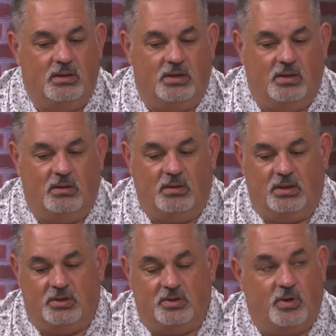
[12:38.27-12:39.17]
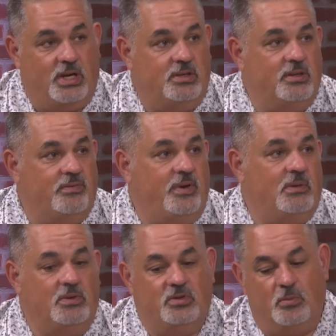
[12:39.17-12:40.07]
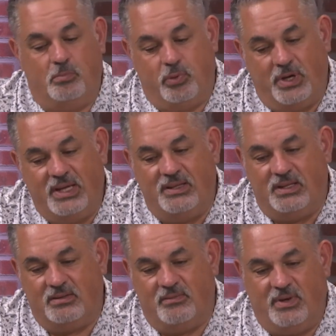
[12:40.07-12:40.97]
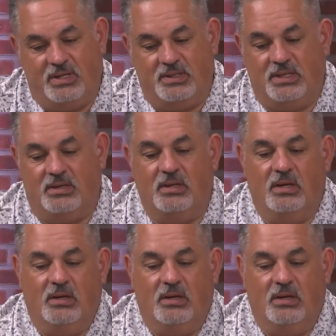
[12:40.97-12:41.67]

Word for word: you know a strain to the family so bringing these events in